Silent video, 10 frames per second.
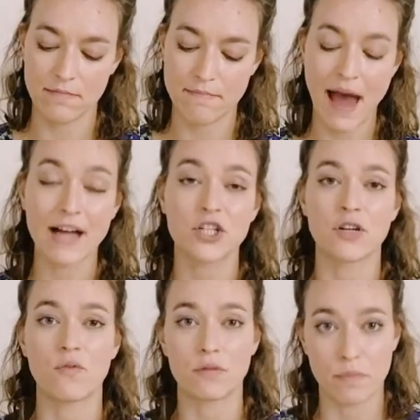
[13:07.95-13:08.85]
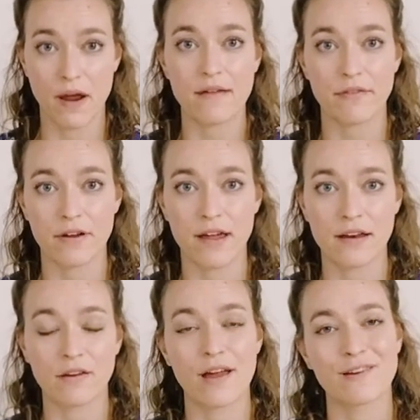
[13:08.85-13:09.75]
match it with bravery
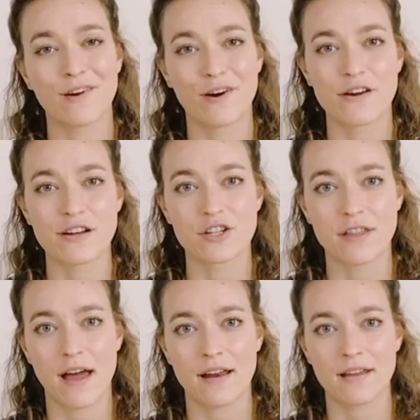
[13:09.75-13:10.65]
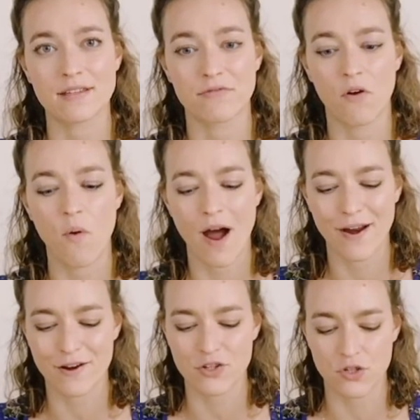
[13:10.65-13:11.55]
and courage that is
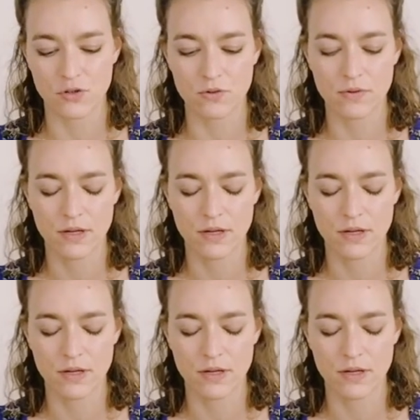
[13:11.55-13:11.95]
required to